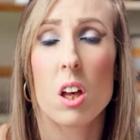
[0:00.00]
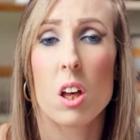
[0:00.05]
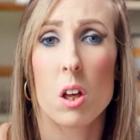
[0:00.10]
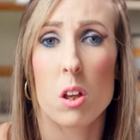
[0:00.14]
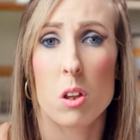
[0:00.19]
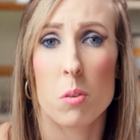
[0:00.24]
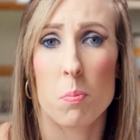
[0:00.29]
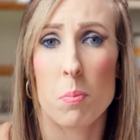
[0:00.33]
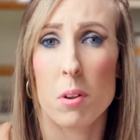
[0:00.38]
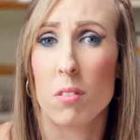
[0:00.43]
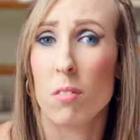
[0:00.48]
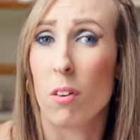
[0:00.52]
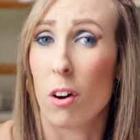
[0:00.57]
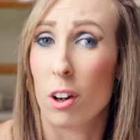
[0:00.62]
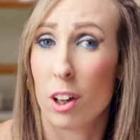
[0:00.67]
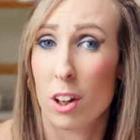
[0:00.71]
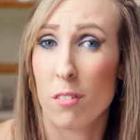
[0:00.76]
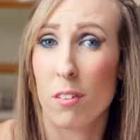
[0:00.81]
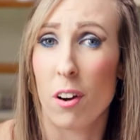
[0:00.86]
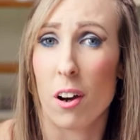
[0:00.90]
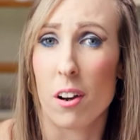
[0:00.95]
It's been a
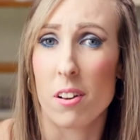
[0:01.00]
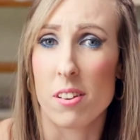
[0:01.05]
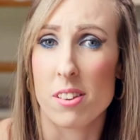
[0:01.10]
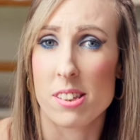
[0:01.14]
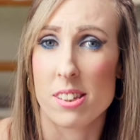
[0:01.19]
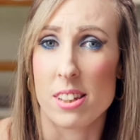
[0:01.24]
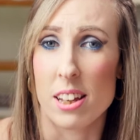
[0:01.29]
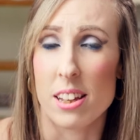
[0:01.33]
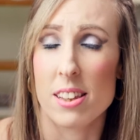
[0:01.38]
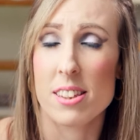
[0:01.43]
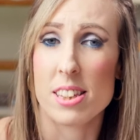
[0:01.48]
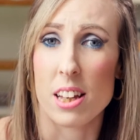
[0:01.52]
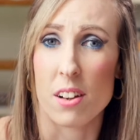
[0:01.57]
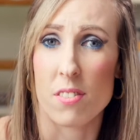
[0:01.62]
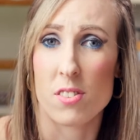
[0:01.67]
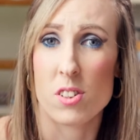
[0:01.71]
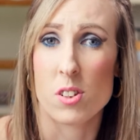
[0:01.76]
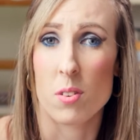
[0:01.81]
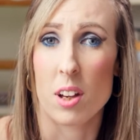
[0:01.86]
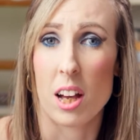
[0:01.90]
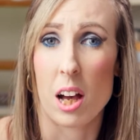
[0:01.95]
rocky road since.
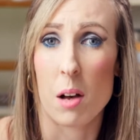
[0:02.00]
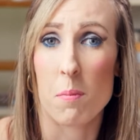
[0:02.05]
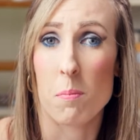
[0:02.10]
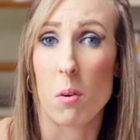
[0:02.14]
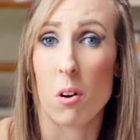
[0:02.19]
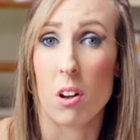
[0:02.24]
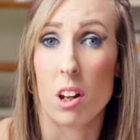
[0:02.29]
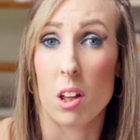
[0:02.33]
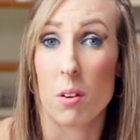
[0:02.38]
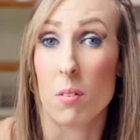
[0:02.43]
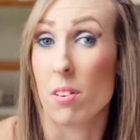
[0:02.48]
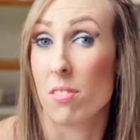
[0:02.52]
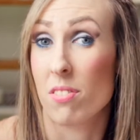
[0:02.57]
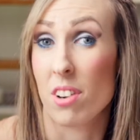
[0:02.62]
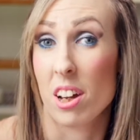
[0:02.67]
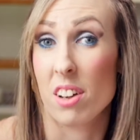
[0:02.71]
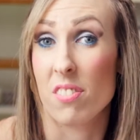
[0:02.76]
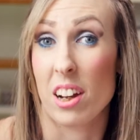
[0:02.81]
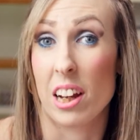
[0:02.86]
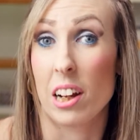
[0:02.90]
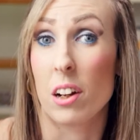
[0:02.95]
After we had Molly, we were
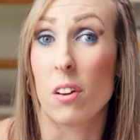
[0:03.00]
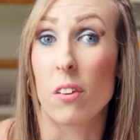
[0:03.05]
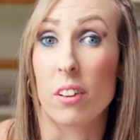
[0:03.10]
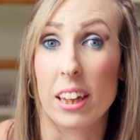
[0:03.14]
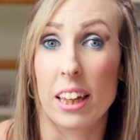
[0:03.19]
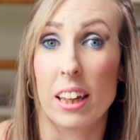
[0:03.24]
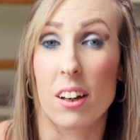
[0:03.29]
very lucky,